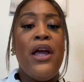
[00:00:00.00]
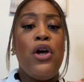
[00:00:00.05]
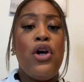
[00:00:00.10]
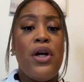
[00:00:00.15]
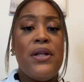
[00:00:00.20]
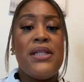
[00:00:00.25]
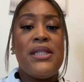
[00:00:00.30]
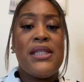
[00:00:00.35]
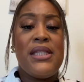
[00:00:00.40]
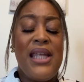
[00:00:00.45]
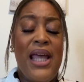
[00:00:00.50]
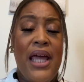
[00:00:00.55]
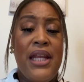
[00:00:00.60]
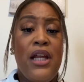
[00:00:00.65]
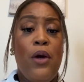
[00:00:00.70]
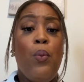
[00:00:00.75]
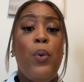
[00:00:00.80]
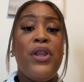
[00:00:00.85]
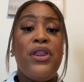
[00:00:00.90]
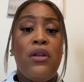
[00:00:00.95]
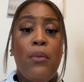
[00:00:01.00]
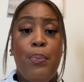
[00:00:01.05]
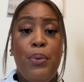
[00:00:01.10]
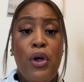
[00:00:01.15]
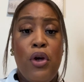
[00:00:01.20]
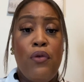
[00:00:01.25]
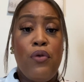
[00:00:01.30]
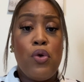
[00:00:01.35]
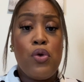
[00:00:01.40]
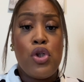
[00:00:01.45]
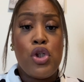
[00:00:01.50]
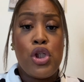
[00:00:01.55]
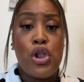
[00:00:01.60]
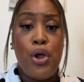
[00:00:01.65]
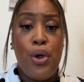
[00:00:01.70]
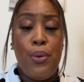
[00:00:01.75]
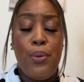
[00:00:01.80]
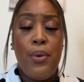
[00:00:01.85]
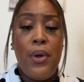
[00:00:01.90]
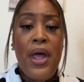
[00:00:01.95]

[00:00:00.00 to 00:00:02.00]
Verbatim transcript: good standing with the bureaus too.